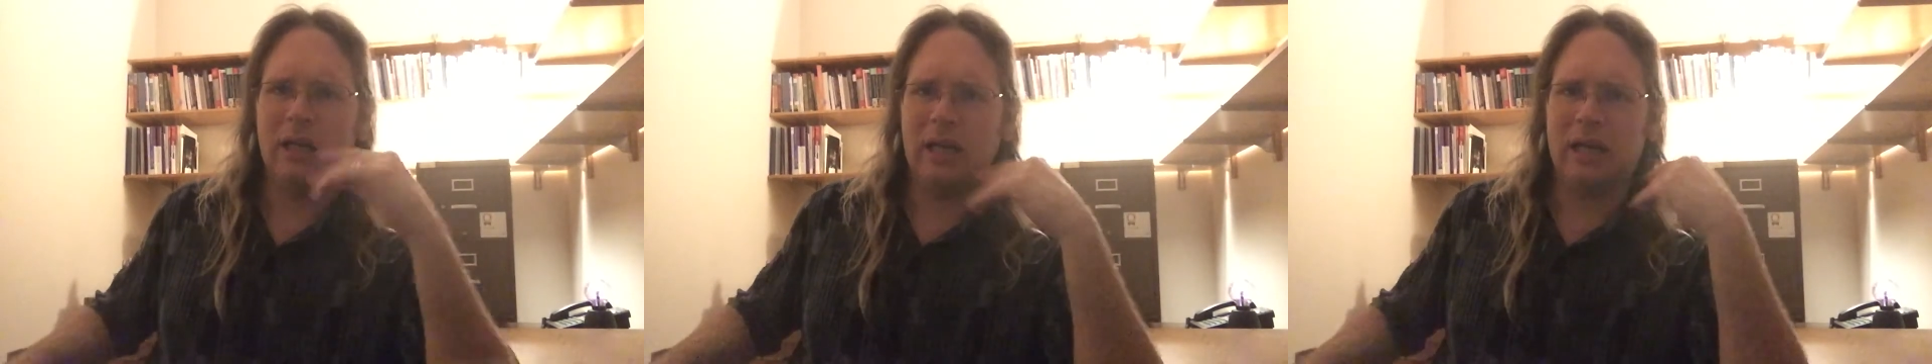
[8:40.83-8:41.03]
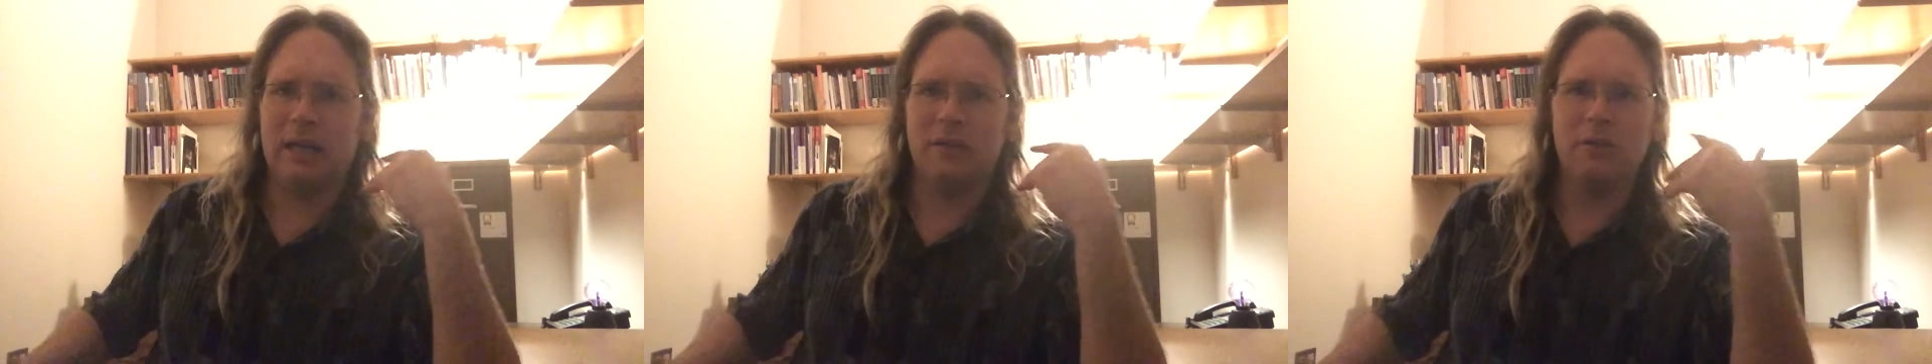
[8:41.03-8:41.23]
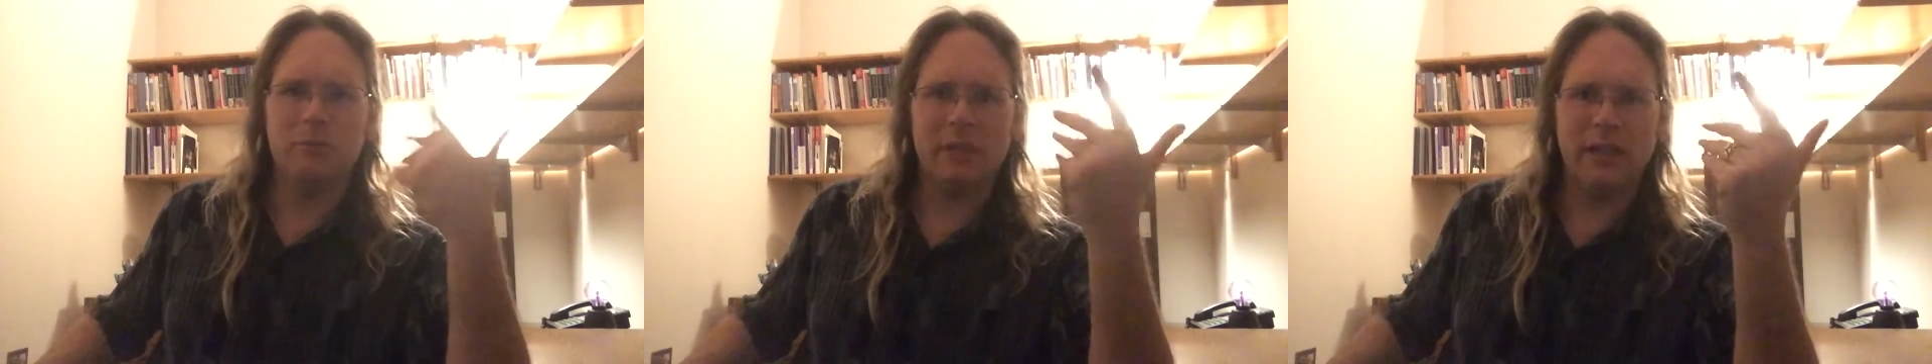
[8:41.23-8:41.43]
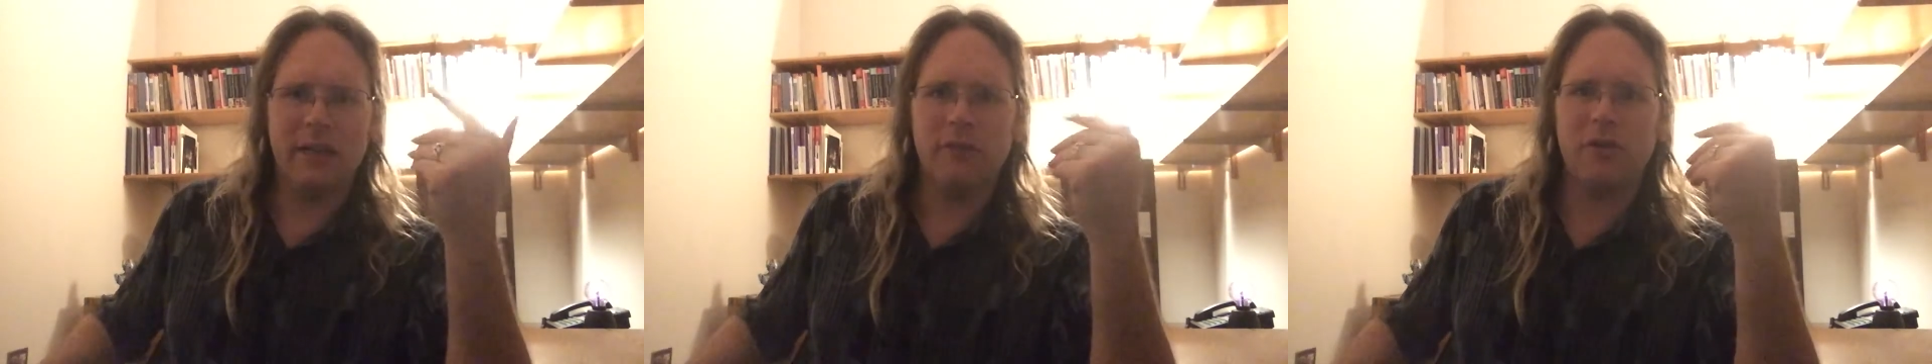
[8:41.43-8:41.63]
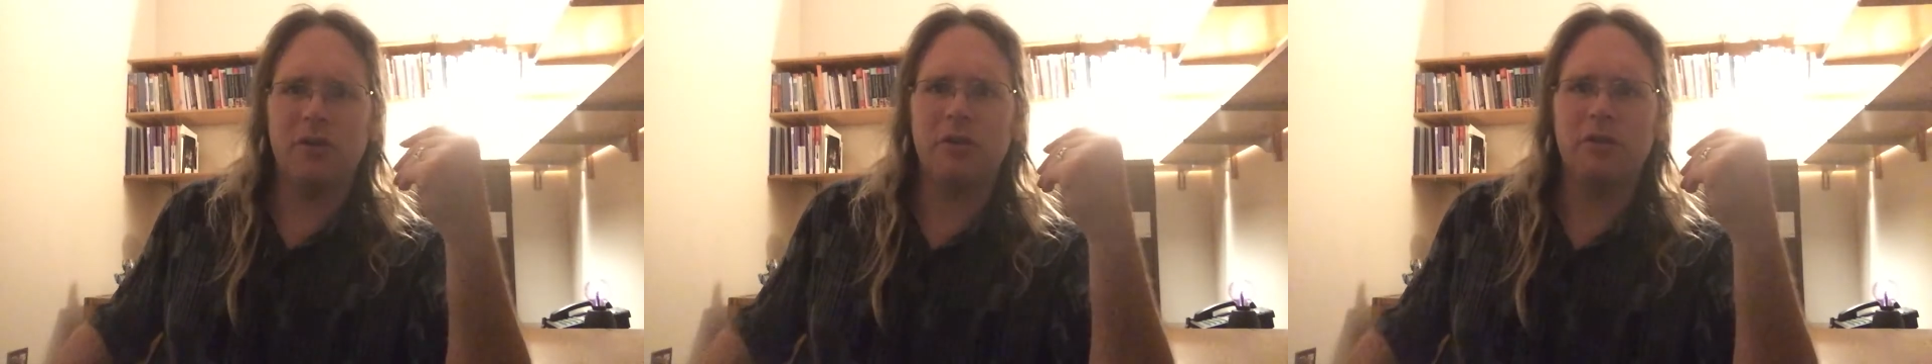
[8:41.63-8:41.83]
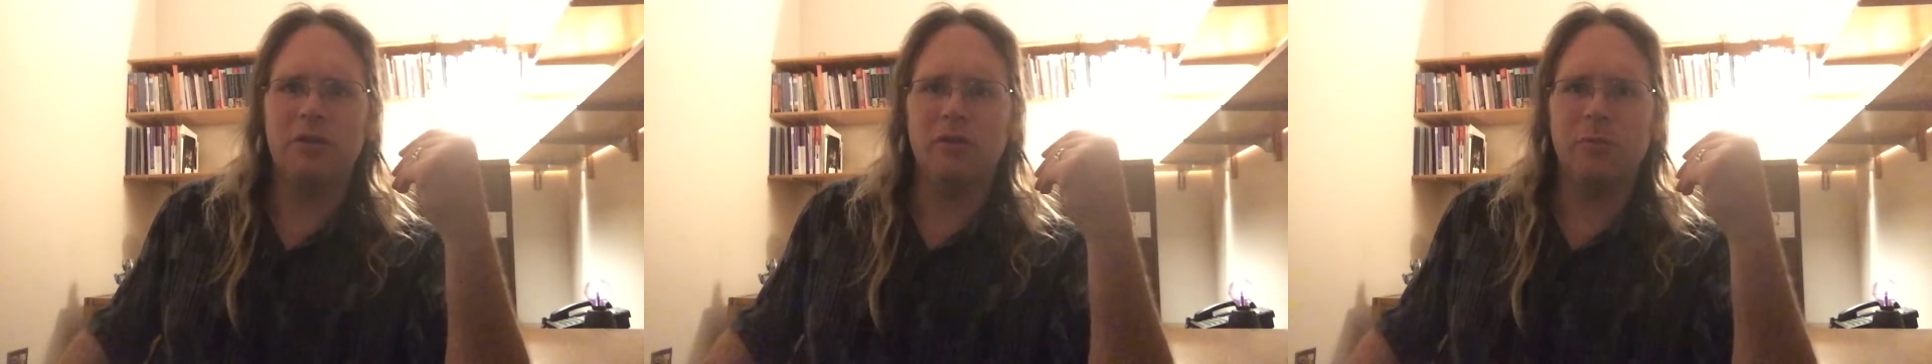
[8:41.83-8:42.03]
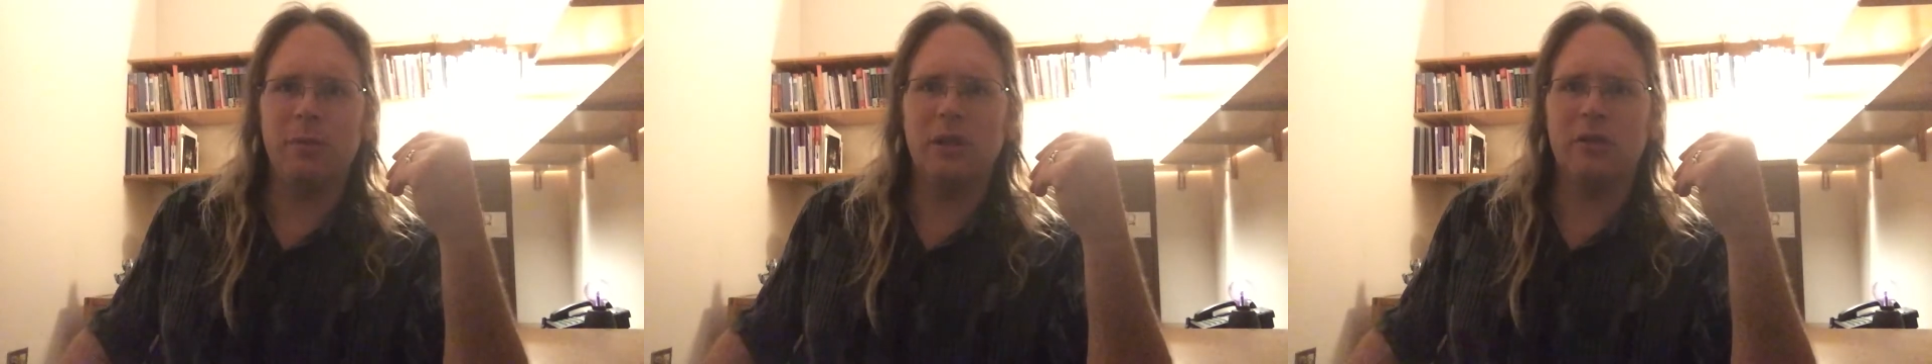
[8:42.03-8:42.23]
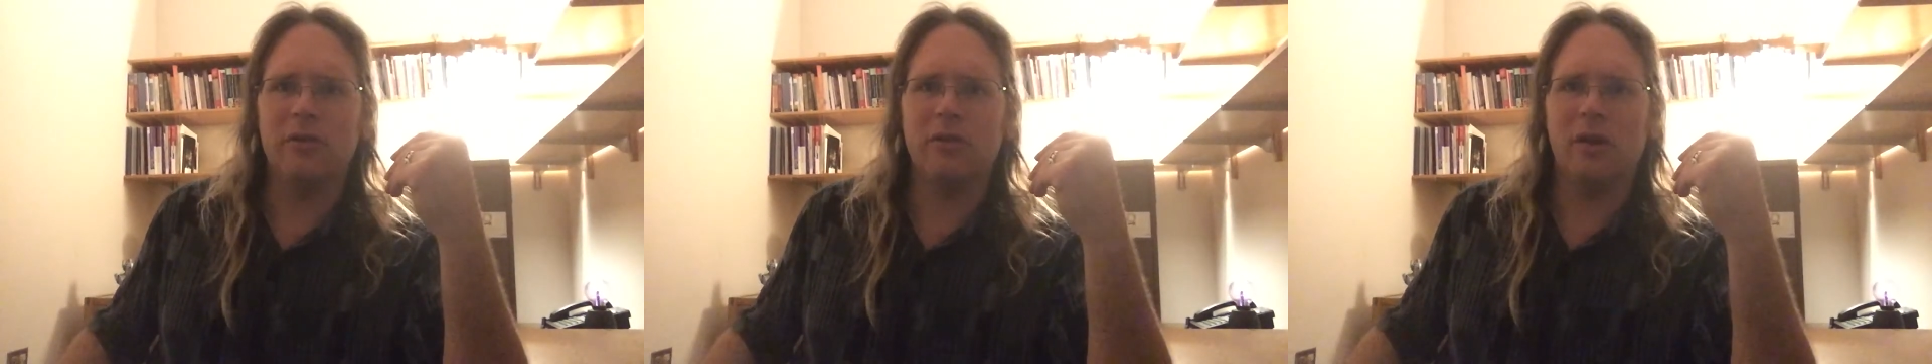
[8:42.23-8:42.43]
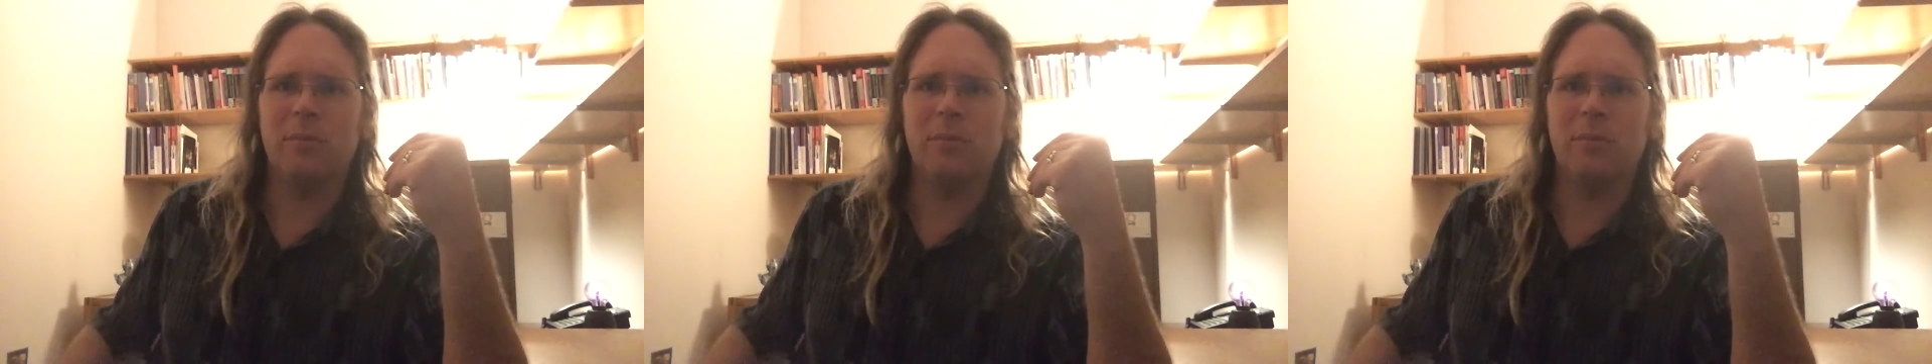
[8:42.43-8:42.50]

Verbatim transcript: Uh, you might have to turn your speakers